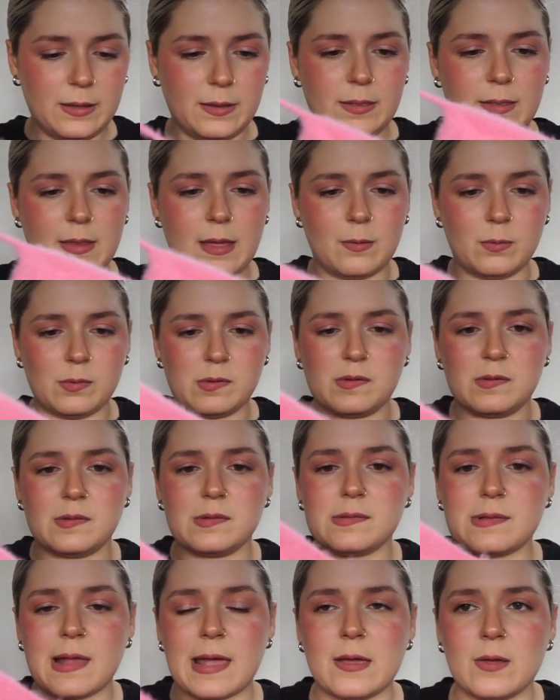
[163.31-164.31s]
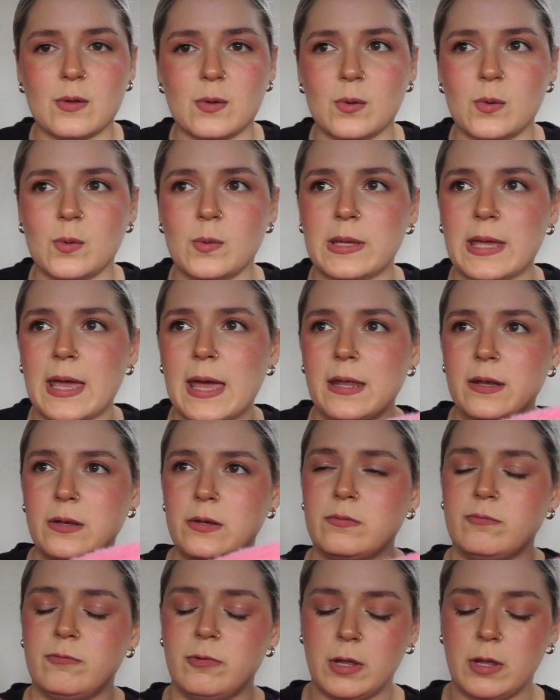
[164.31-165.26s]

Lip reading: And that was on sale again,